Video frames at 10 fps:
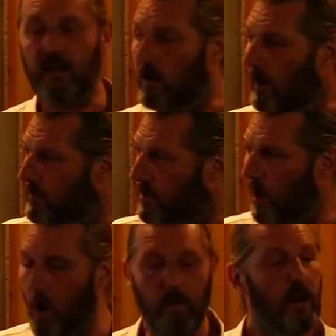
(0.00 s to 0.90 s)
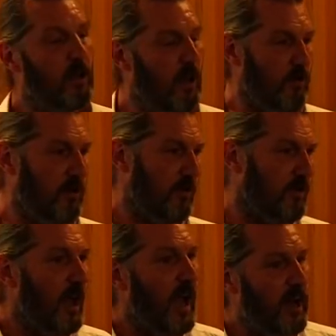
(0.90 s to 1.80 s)
it could absorb
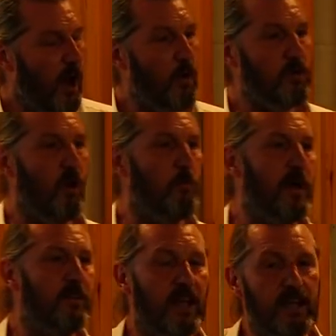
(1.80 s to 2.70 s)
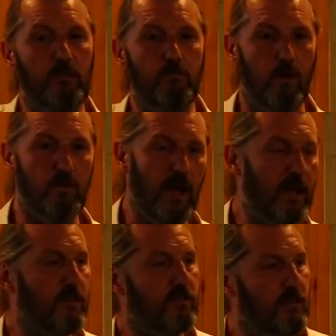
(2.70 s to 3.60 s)
losses. It also meant it could
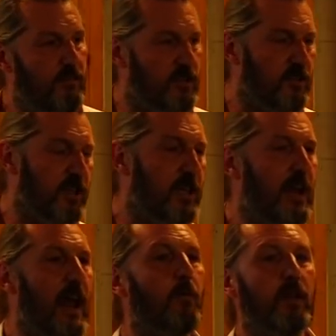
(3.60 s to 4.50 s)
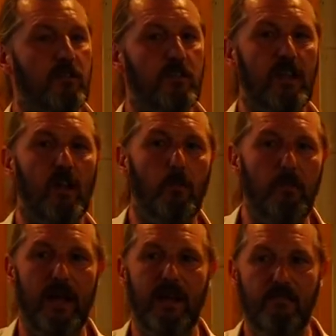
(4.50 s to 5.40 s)
rotate its divisions in and out and still
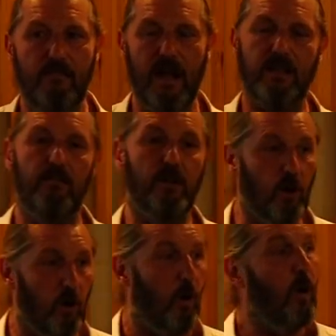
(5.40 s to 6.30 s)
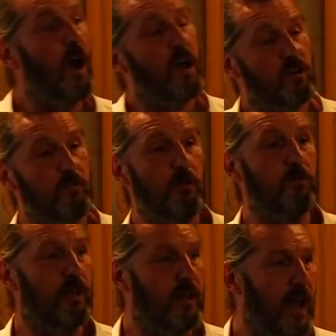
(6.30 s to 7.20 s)
be an effective corps, something that
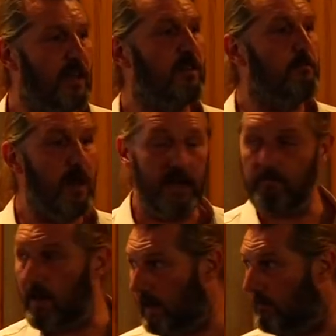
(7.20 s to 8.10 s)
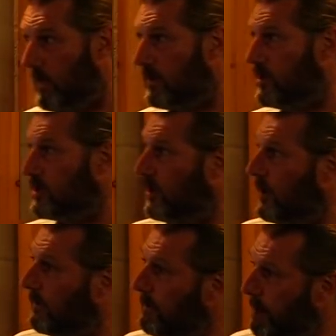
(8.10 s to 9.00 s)
was denied to many, many British corps.